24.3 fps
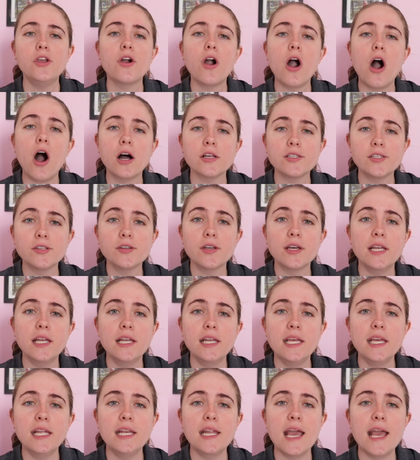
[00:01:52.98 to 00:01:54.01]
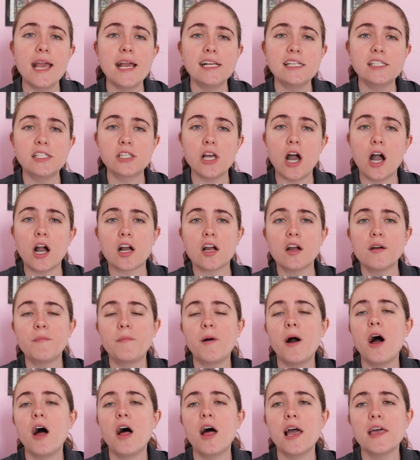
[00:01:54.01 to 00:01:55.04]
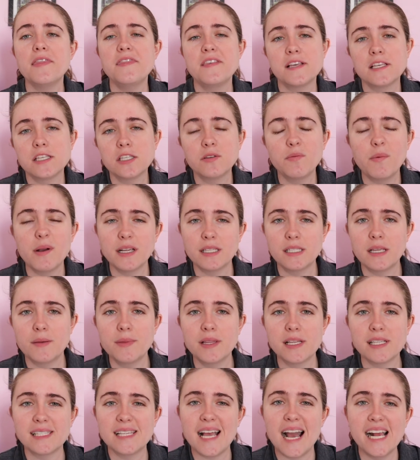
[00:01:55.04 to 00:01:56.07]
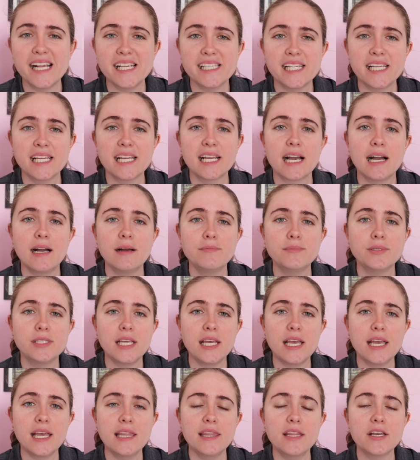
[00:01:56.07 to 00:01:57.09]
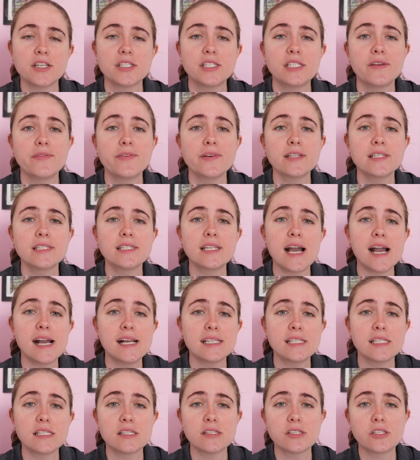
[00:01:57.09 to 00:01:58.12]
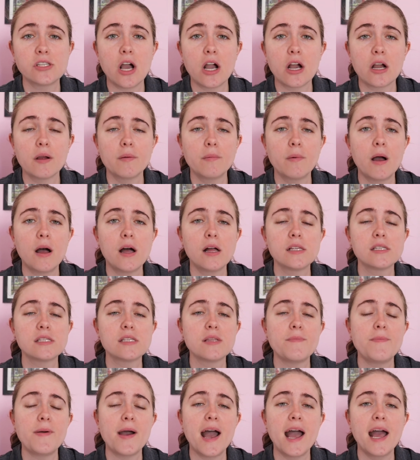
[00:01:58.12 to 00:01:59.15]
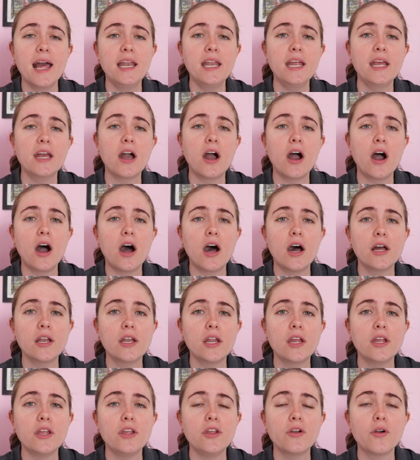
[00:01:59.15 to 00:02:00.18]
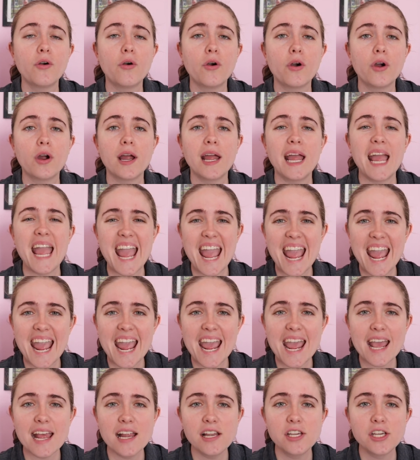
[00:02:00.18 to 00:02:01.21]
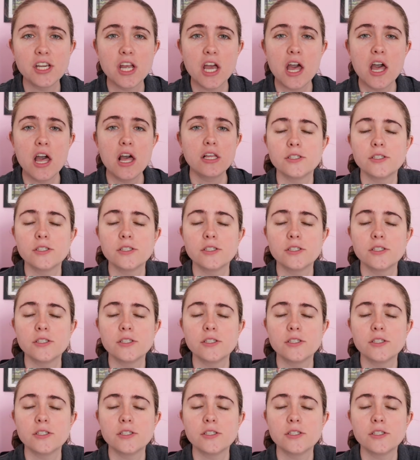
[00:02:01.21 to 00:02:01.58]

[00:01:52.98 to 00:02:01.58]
You're also gonna need a soccer ball, and this is where some of the sizing comes in. There's different sizes of soccer ball depending on your age.